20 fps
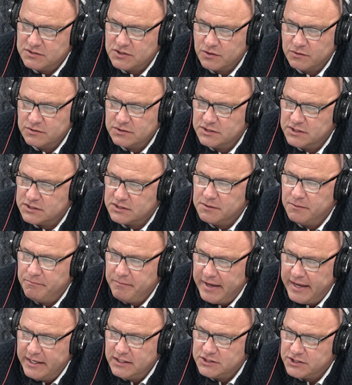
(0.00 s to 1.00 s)
so it was just a
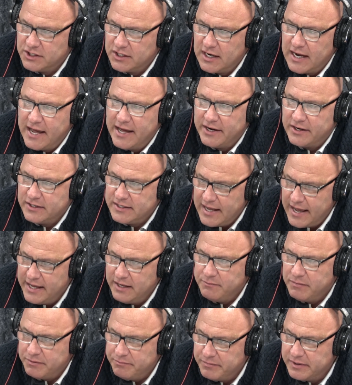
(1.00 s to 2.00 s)
major
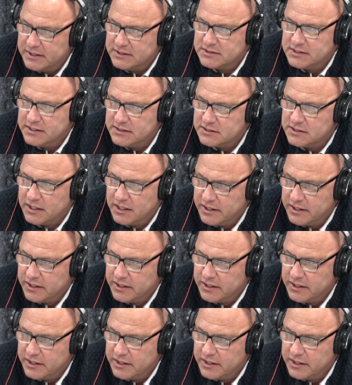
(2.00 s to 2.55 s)
entertainment business.